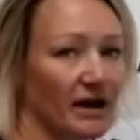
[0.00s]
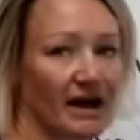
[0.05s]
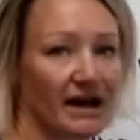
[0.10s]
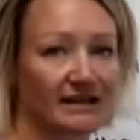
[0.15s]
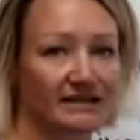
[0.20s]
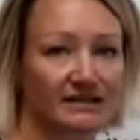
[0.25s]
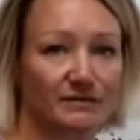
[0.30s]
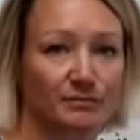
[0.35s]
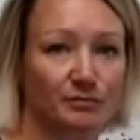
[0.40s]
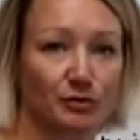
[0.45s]

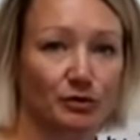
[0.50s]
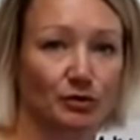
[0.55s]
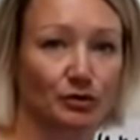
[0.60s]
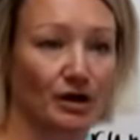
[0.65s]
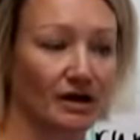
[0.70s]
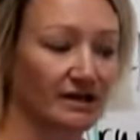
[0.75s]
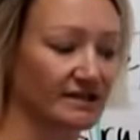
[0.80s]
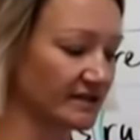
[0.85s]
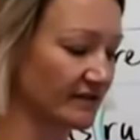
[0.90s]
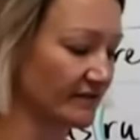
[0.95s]
past
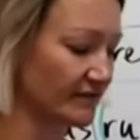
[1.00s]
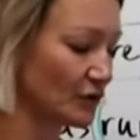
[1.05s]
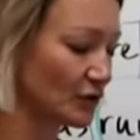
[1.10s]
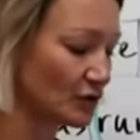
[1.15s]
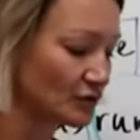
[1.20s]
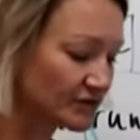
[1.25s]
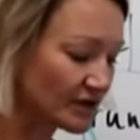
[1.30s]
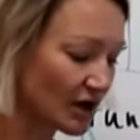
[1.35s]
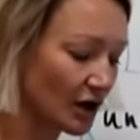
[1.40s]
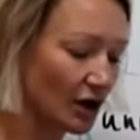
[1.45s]
progressive.
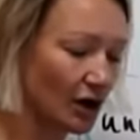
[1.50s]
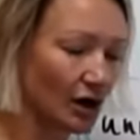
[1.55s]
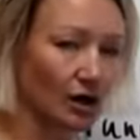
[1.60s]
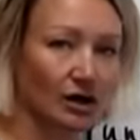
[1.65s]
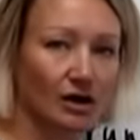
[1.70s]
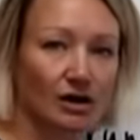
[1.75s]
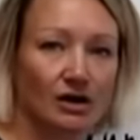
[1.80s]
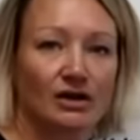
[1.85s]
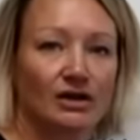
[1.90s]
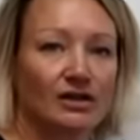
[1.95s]
Those
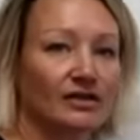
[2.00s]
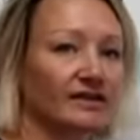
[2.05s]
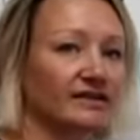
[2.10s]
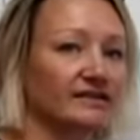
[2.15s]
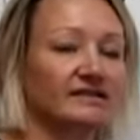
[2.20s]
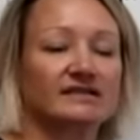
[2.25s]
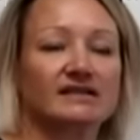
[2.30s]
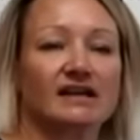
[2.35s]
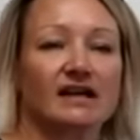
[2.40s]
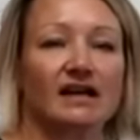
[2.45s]
are the
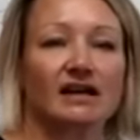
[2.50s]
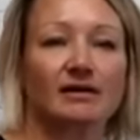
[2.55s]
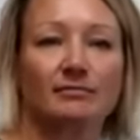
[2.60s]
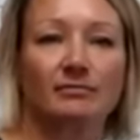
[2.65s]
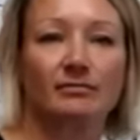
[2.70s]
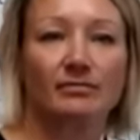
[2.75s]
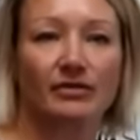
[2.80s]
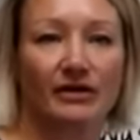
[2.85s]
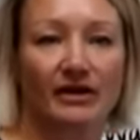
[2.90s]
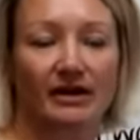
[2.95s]

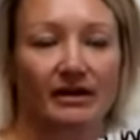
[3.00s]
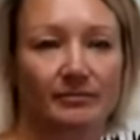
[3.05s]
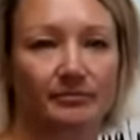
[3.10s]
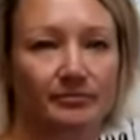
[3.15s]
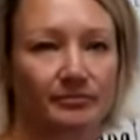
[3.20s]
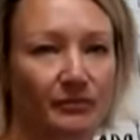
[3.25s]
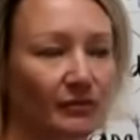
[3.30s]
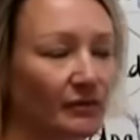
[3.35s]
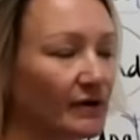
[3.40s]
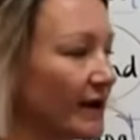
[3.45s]
same thing,
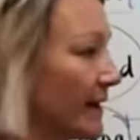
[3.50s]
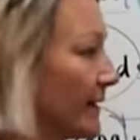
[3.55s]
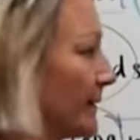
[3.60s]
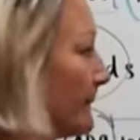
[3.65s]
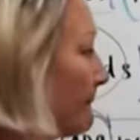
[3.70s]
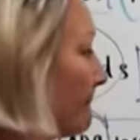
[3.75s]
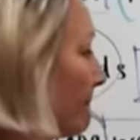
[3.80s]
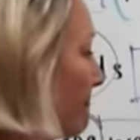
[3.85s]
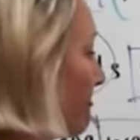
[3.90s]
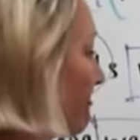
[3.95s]

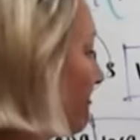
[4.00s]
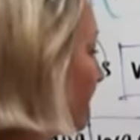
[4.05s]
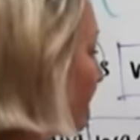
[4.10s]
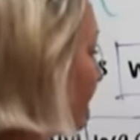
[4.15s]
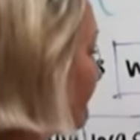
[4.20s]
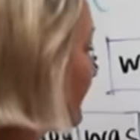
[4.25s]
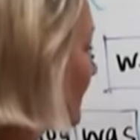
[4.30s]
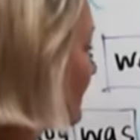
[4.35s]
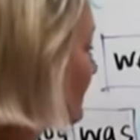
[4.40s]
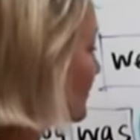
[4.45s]
okay?
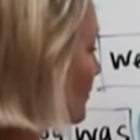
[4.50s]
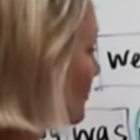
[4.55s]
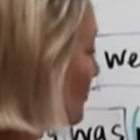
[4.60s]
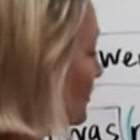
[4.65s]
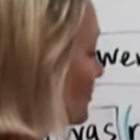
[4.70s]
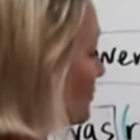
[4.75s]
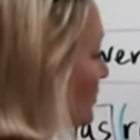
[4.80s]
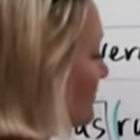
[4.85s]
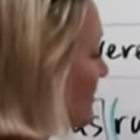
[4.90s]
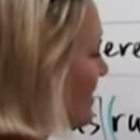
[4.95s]
So
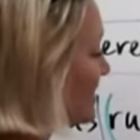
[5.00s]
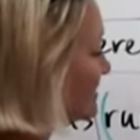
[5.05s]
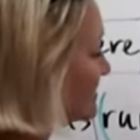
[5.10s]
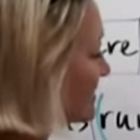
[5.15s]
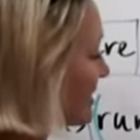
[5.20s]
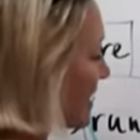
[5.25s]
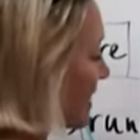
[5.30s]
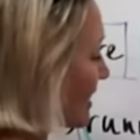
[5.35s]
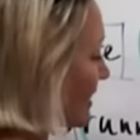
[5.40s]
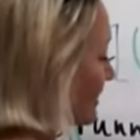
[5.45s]
when we make the